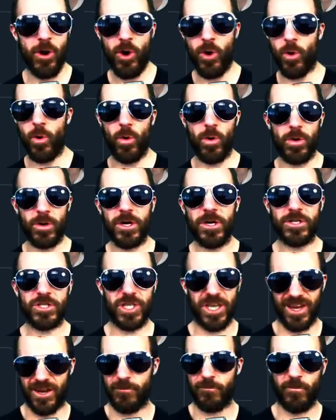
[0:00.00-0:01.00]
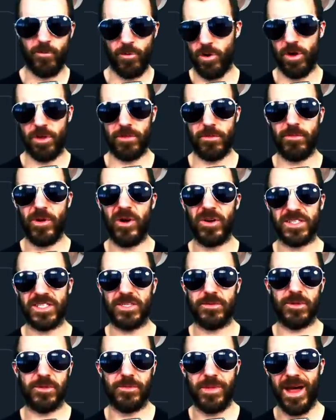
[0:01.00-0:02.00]
or check for all the
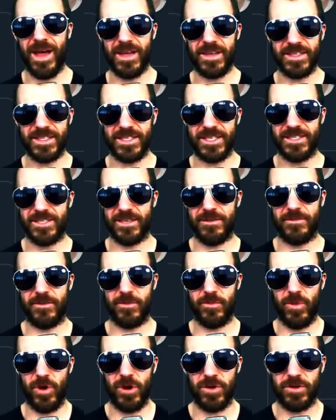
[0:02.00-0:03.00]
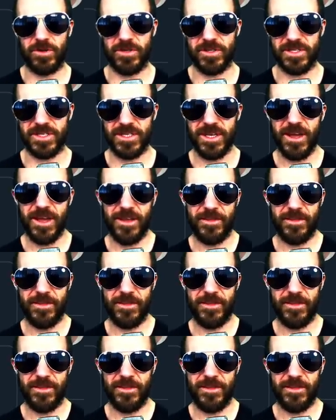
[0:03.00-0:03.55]
possible biases in their models